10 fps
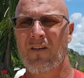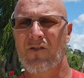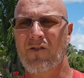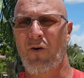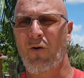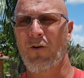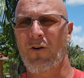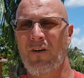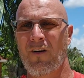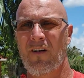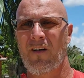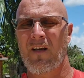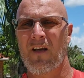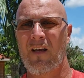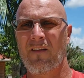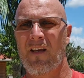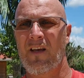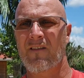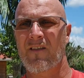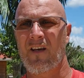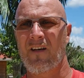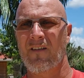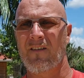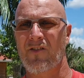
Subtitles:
solar and the antenna.